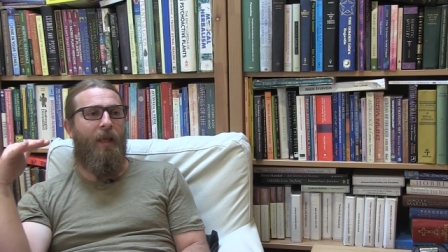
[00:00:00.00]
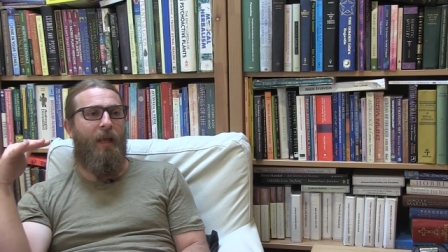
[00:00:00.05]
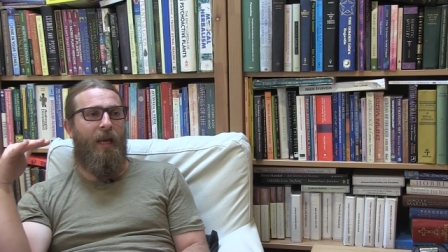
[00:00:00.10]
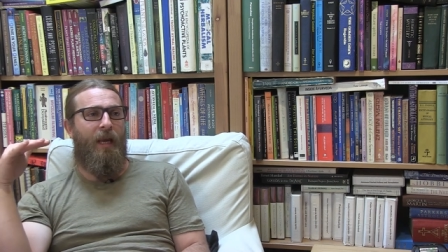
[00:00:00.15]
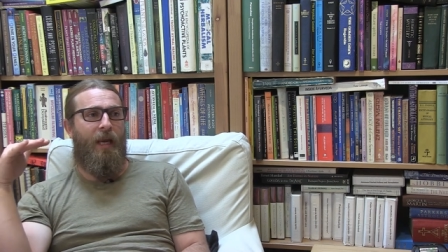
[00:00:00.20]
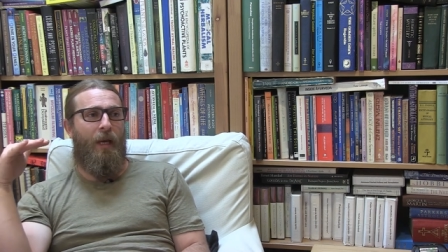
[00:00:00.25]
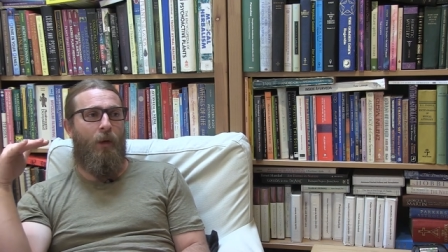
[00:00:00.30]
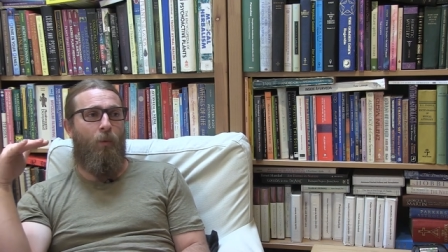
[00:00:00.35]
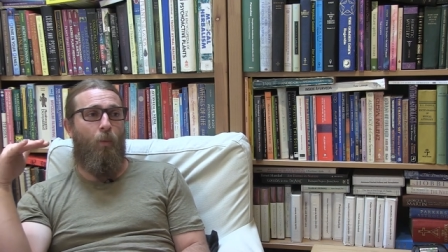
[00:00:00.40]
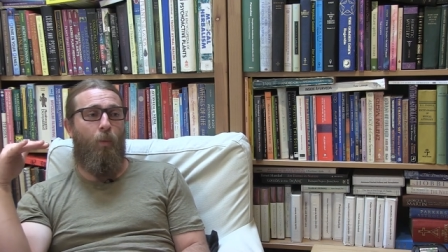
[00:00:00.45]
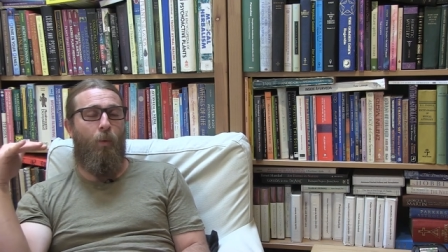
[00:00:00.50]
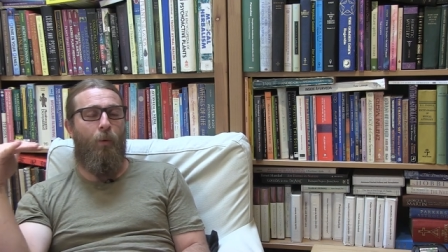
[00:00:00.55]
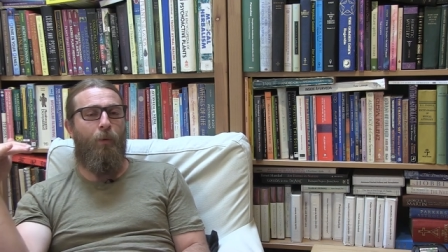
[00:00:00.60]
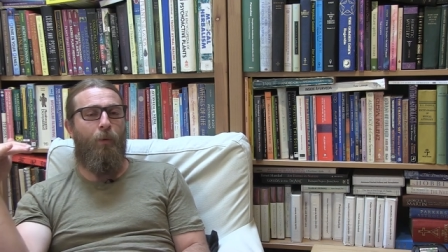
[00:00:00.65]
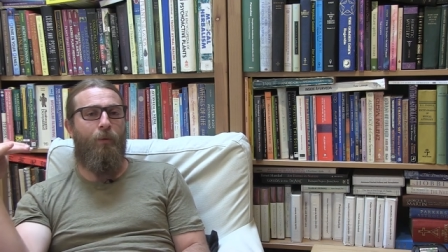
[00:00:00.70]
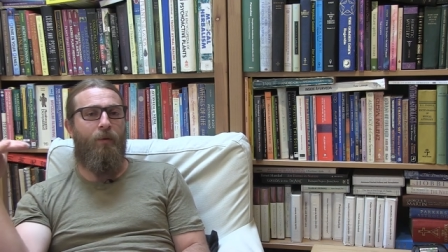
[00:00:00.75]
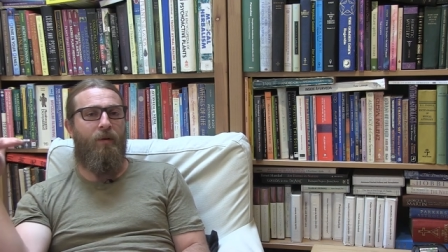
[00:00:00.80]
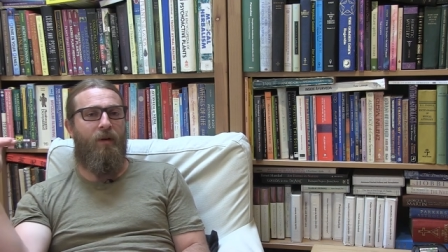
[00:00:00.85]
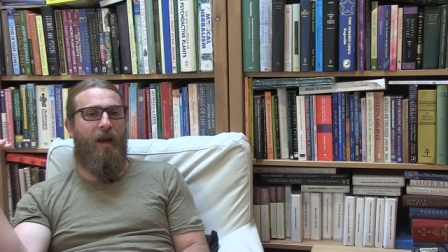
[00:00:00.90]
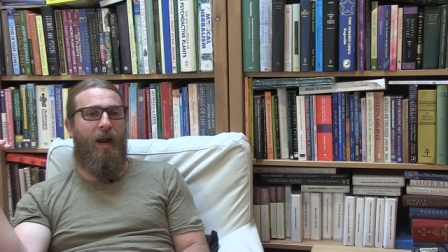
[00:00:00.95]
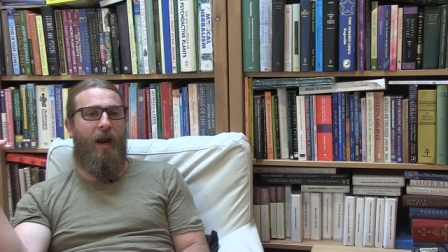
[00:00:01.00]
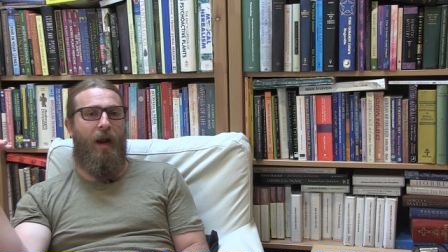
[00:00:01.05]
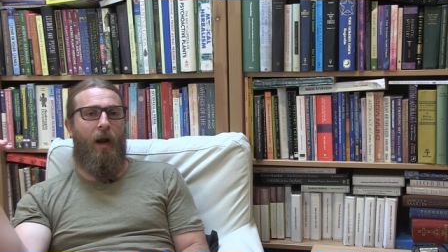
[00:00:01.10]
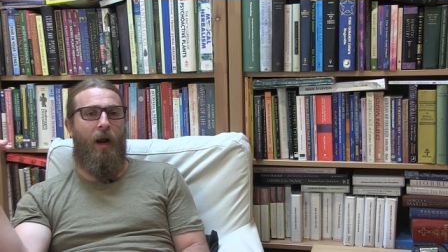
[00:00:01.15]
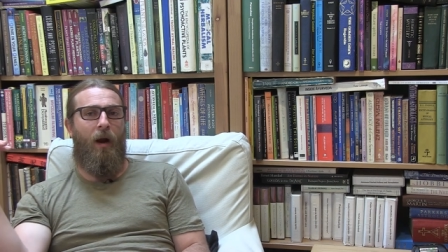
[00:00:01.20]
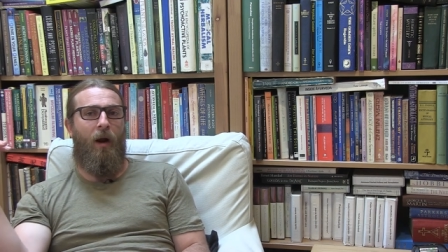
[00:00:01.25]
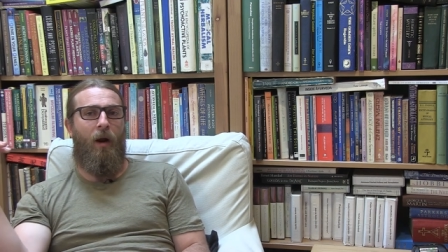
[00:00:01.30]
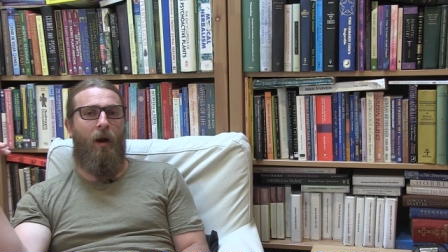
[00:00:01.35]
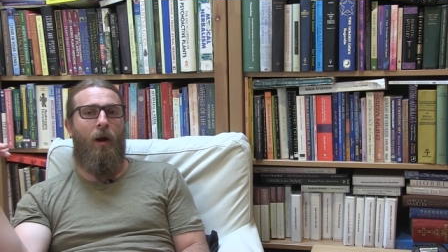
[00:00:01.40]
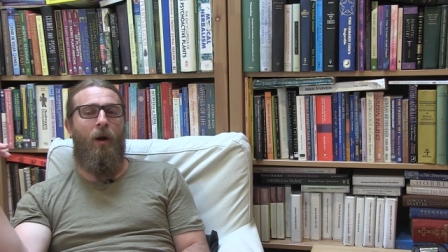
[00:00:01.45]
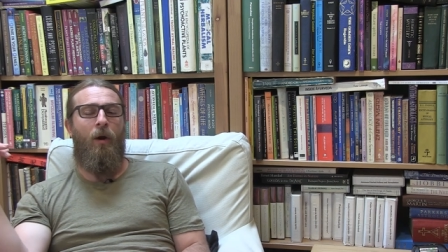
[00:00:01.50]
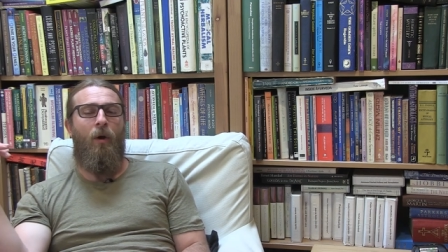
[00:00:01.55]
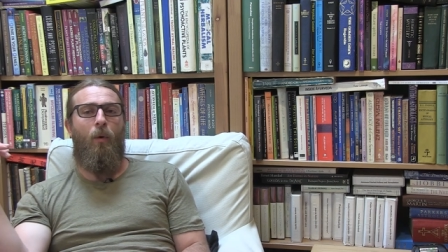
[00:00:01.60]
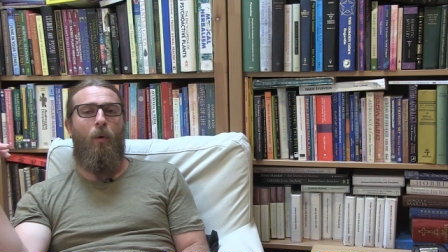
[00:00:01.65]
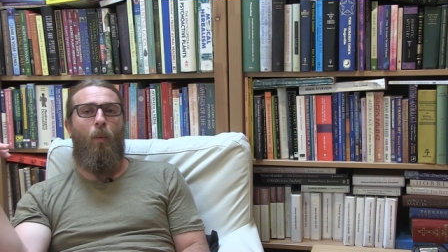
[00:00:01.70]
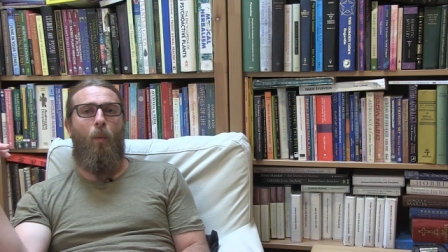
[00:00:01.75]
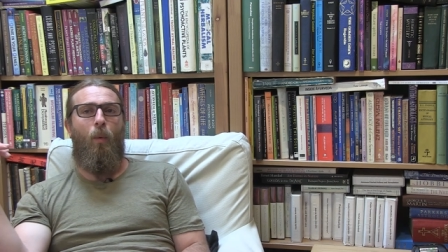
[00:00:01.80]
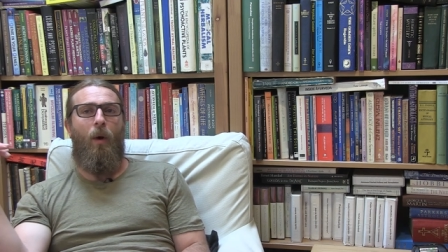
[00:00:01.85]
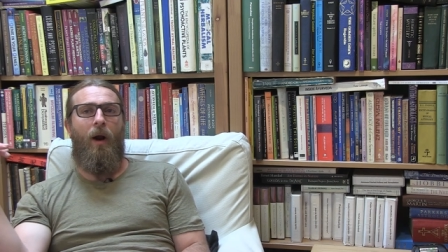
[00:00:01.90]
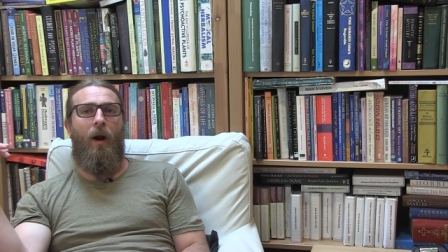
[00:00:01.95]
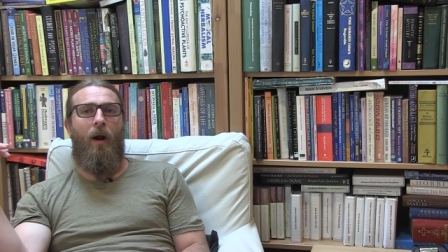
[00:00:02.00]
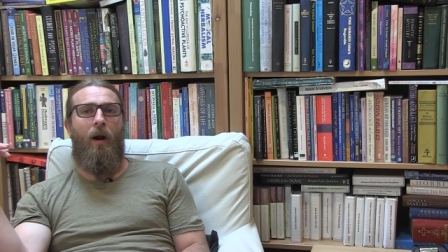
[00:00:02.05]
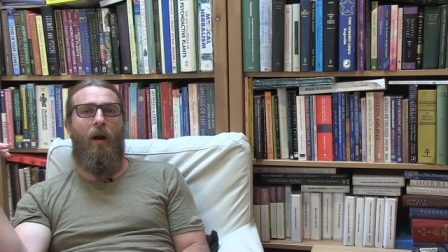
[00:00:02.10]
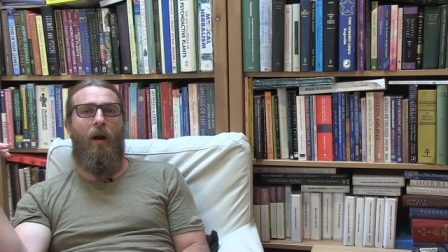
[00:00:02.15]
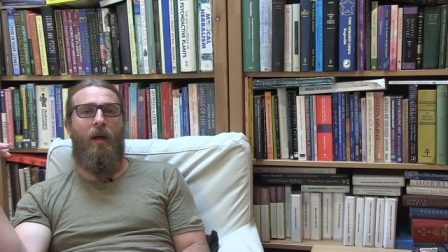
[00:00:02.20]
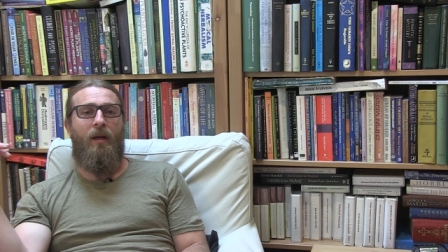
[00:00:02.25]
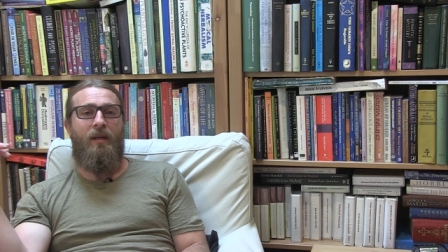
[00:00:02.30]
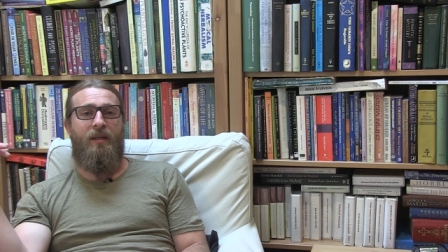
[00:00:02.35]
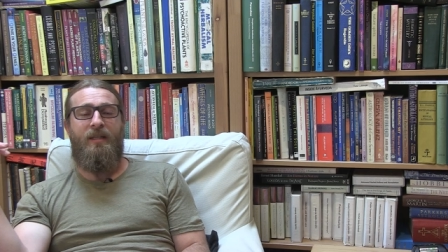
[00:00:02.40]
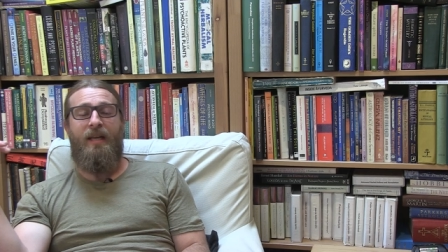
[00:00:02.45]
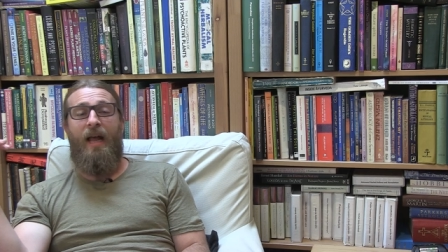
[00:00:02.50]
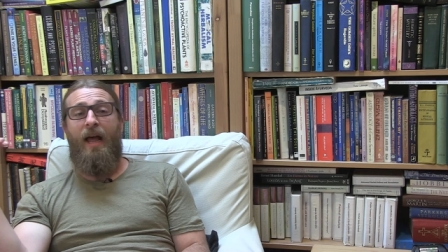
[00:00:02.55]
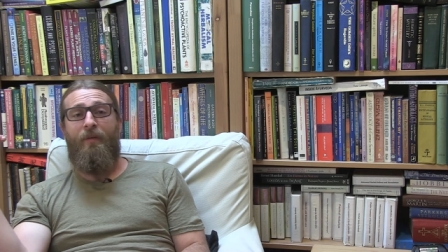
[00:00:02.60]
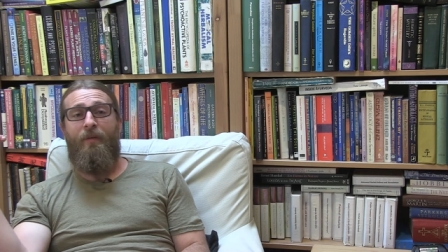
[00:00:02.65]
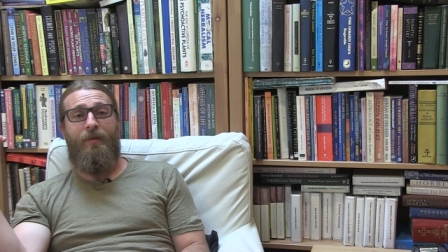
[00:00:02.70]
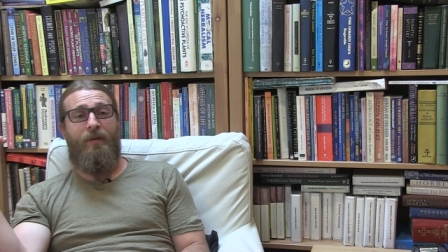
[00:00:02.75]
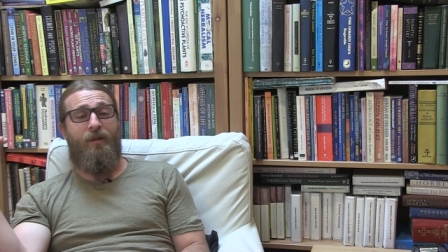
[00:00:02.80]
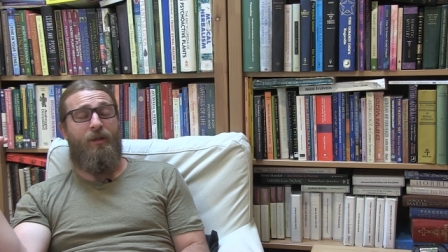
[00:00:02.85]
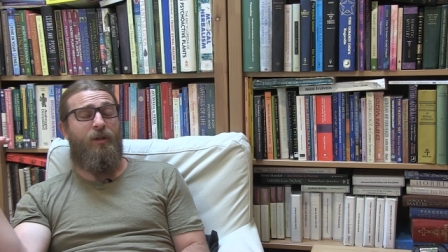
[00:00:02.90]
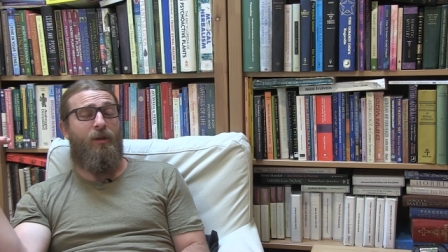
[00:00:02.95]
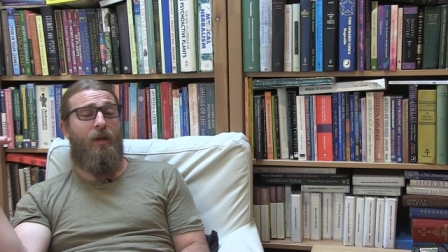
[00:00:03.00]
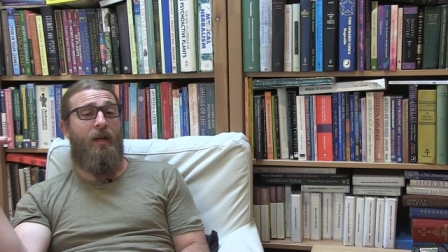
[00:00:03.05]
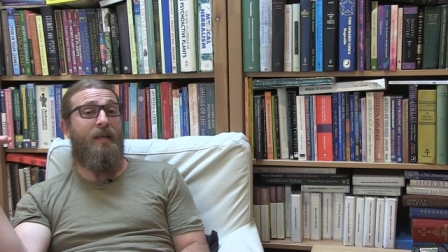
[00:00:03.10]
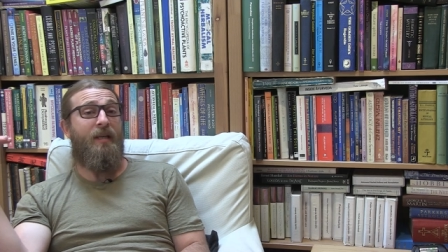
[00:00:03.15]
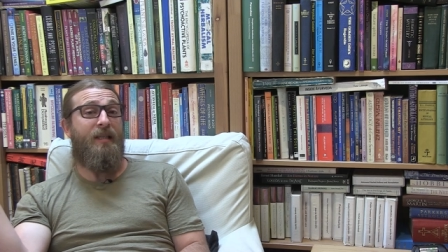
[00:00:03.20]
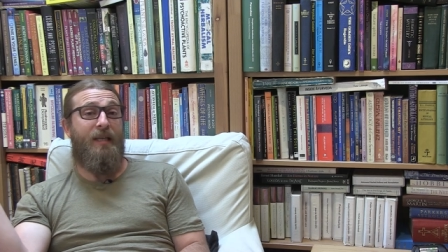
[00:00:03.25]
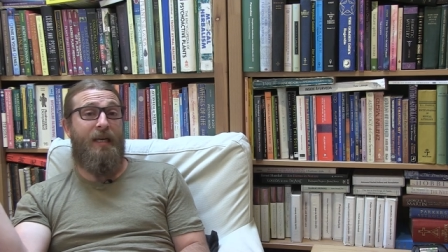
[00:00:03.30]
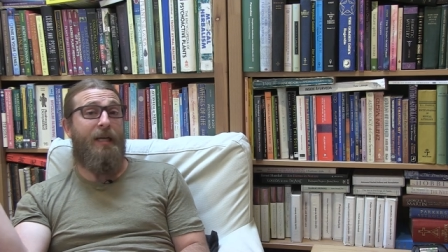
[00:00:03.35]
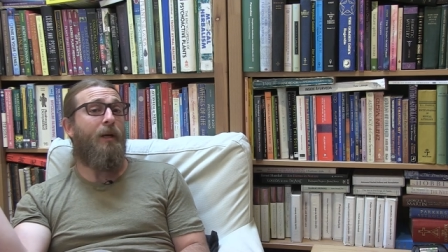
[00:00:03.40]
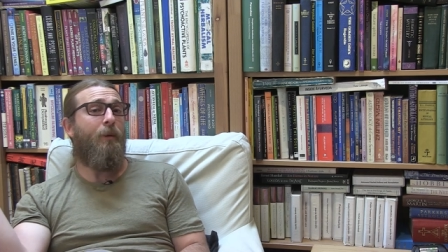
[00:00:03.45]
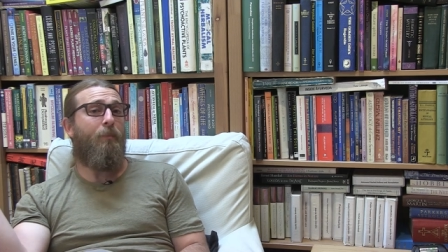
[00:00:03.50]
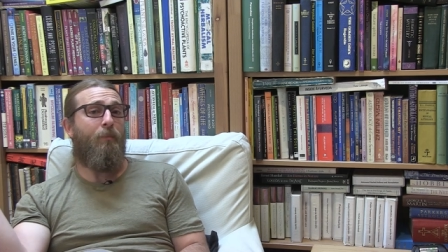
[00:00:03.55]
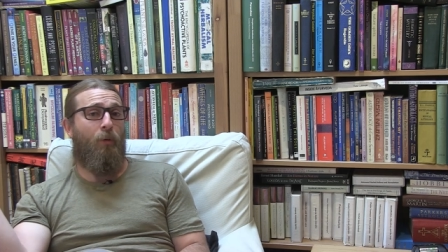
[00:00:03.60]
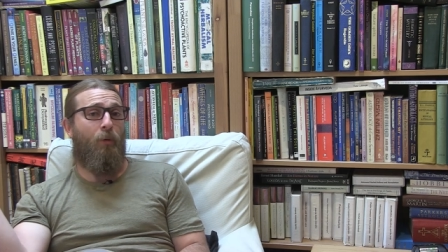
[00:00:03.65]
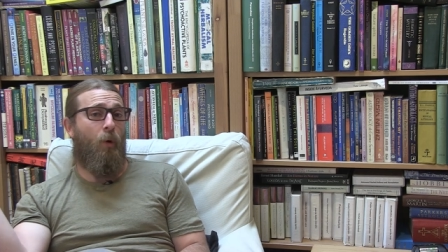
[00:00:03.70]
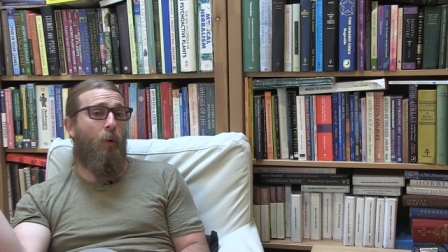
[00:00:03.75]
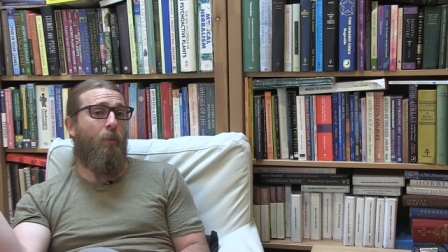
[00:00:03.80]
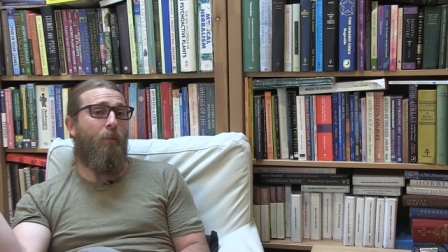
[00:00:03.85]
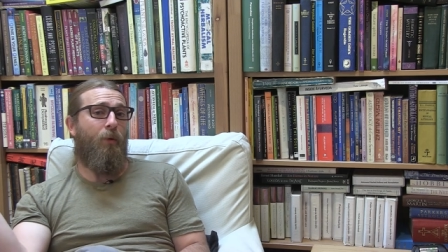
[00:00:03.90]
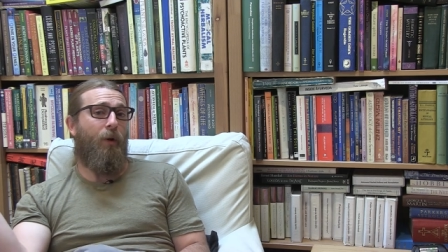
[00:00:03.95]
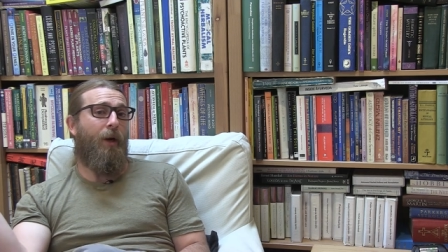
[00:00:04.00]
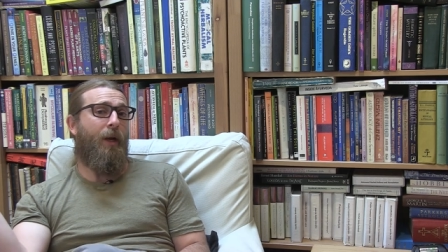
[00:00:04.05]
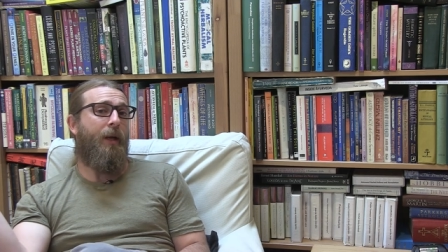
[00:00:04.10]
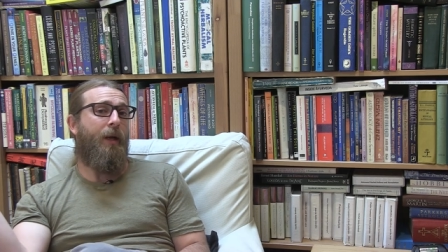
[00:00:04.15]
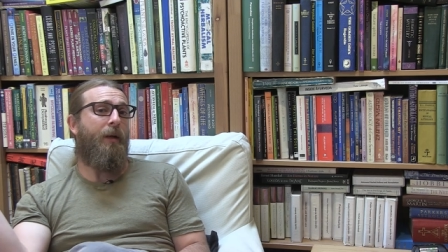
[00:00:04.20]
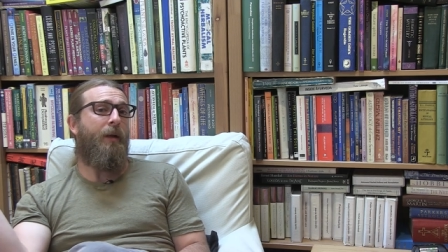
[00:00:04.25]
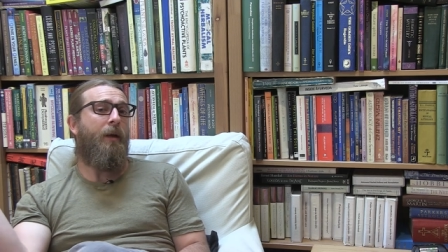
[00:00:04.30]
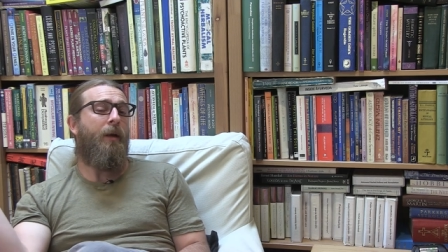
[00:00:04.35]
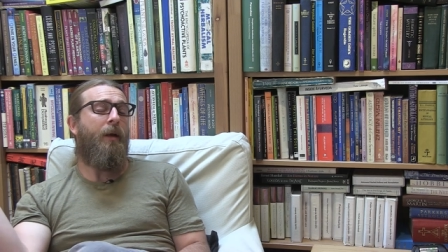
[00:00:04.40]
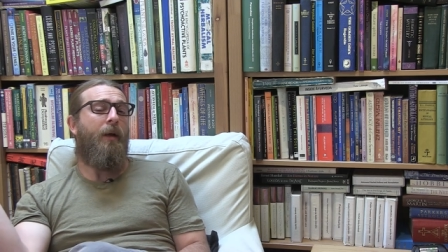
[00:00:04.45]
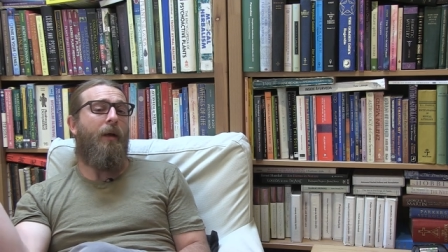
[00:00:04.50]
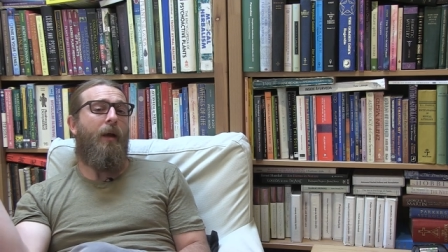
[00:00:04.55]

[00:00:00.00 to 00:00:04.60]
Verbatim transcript: in wound care where a salve is, is inappropriate.